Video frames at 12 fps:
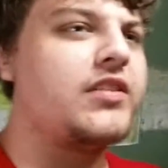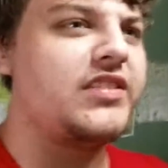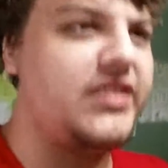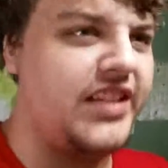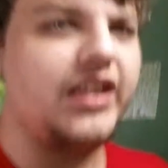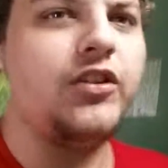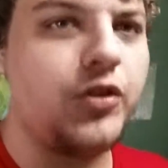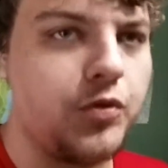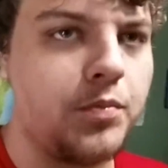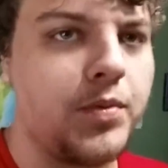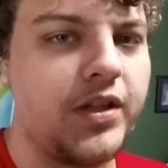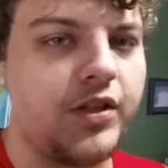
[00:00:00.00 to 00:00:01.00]
else tell
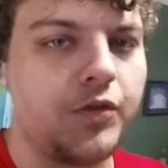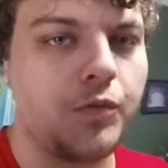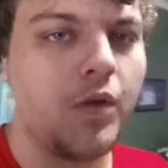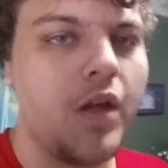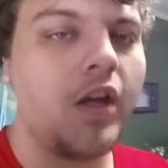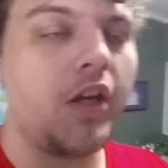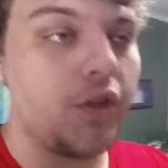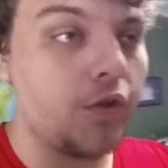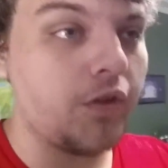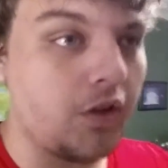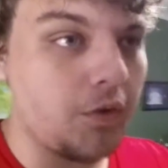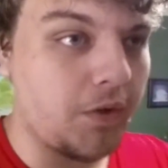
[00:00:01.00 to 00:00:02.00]
you to be you.
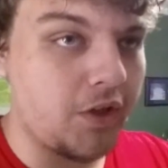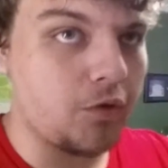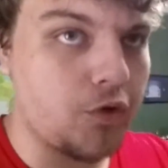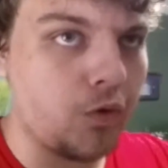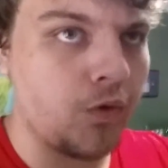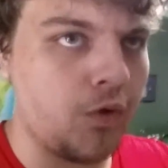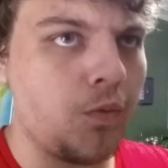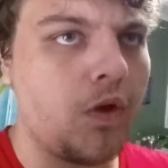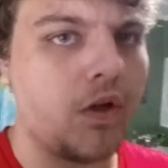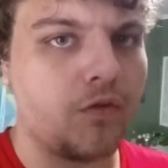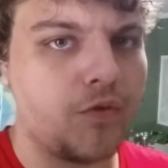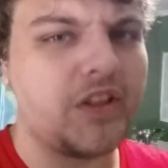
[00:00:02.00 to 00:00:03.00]
You're the only one that knows who you
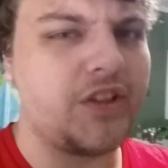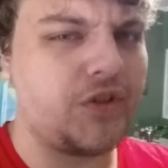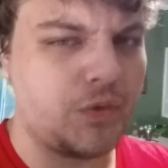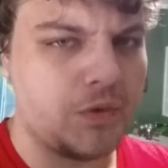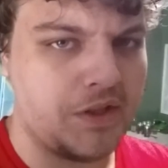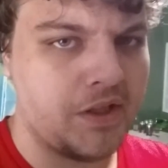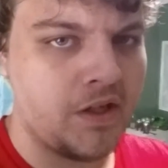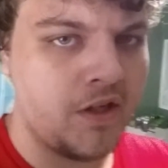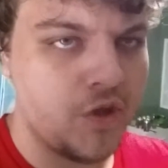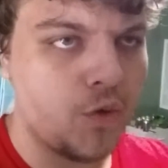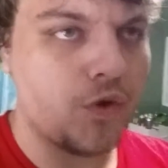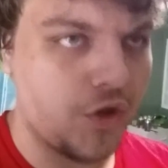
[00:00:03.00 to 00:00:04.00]
are, really, truly.
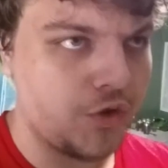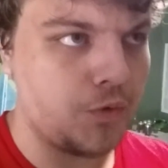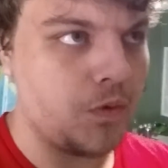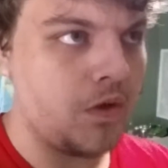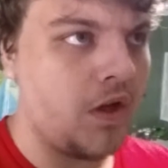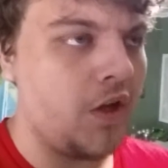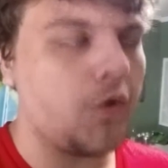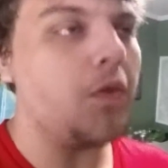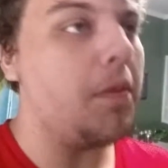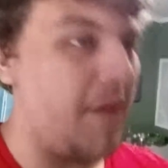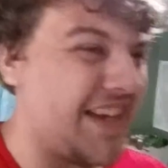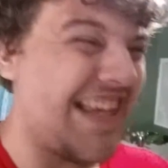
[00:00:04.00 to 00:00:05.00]
You're you. You're
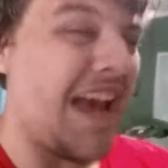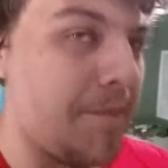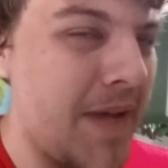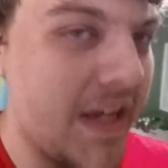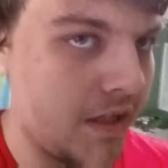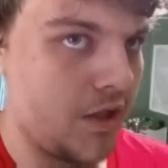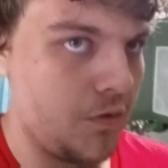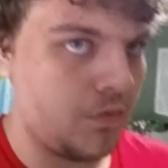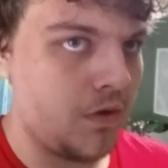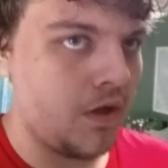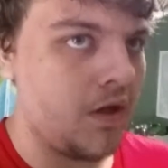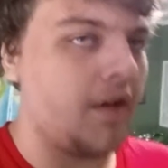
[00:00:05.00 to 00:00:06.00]
the best at being you.
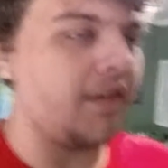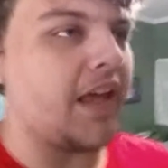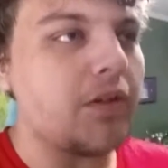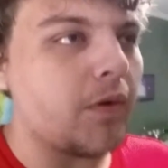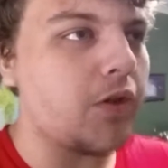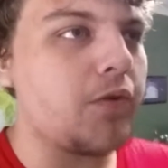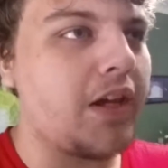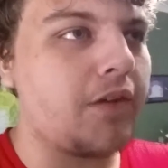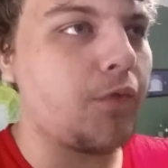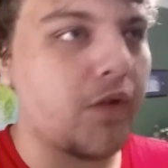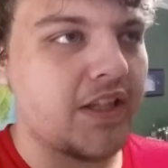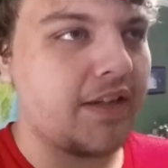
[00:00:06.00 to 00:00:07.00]
That's why you can't
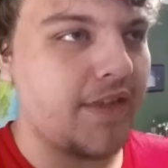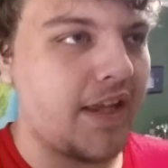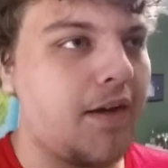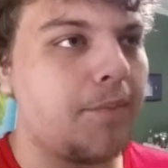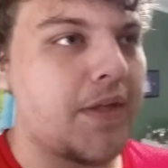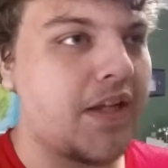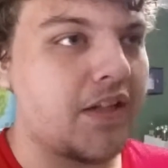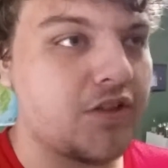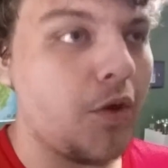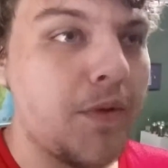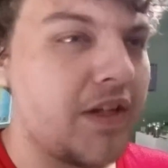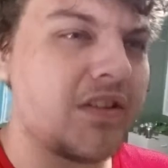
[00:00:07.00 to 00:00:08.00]
afford to give that up, because
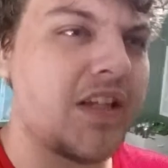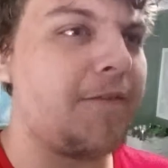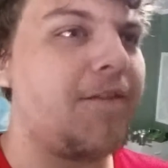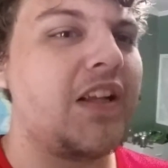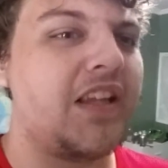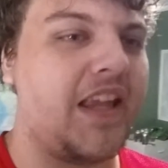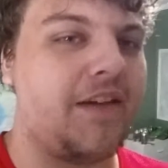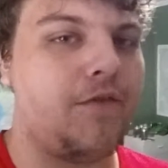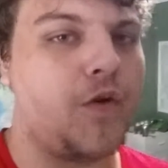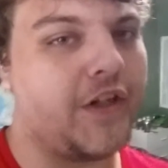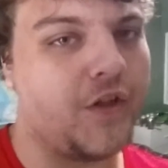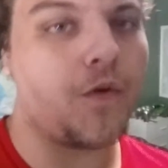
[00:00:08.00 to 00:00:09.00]
nobody else can fill in that
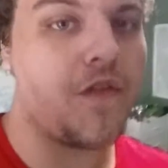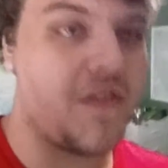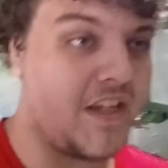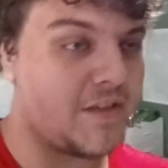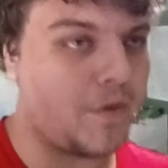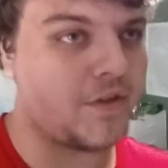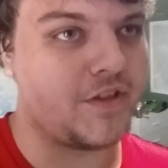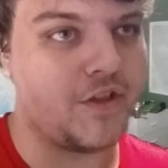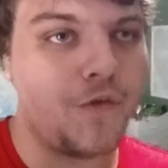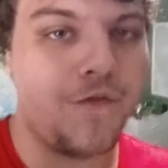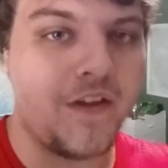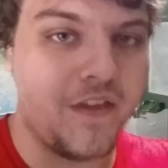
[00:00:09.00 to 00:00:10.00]
void. You're this person.
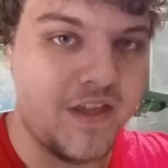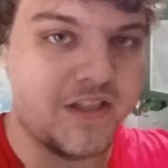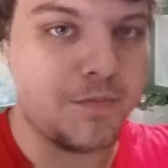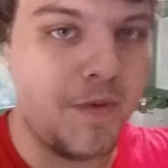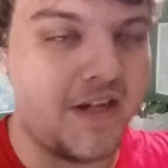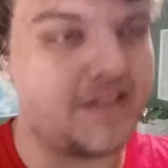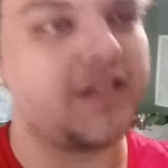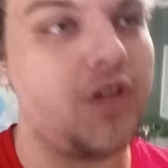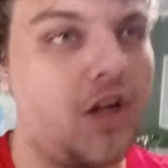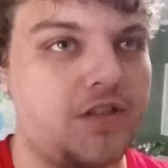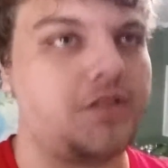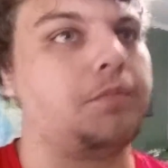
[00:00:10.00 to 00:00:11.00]
You fill this space. It's
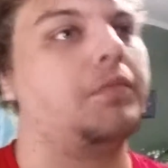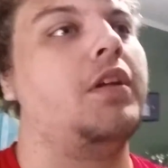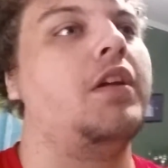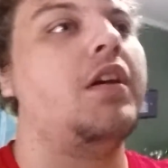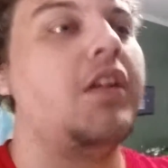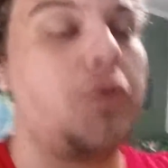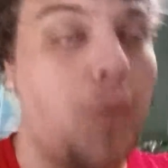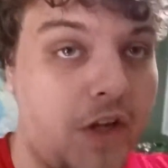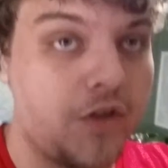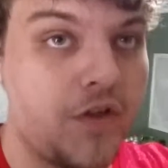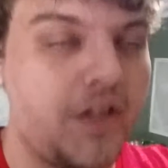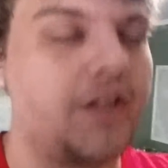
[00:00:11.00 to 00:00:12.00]
awesome. That's why
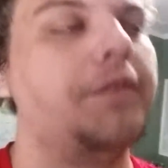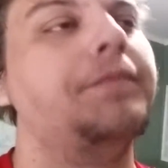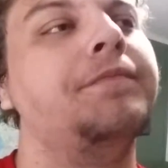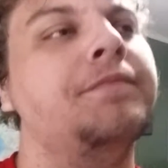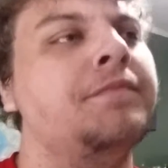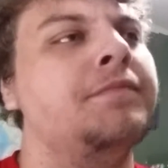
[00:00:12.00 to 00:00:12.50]
you're here.